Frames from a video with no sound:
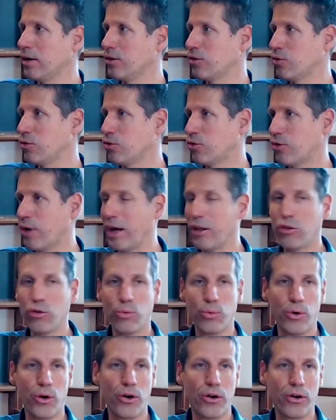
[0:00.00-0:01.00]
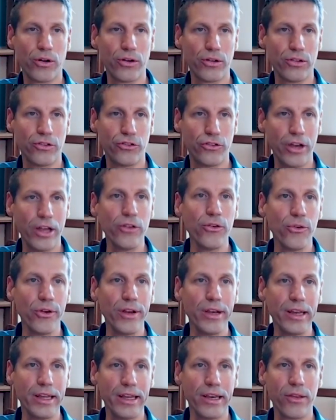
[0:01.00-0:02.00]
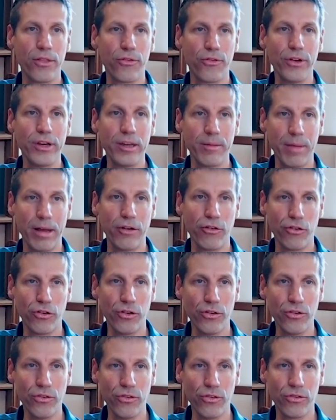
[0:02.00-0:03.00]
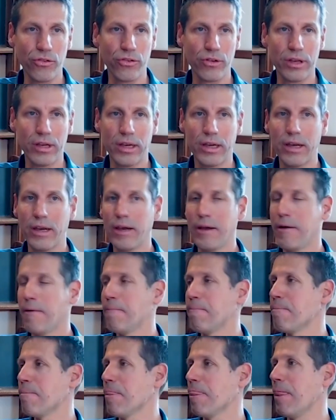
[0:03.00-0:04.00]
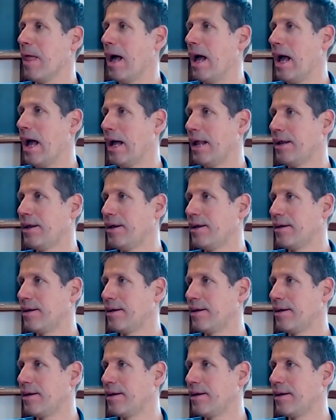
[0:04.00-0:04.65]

try to work genuinely in 3 dimensions and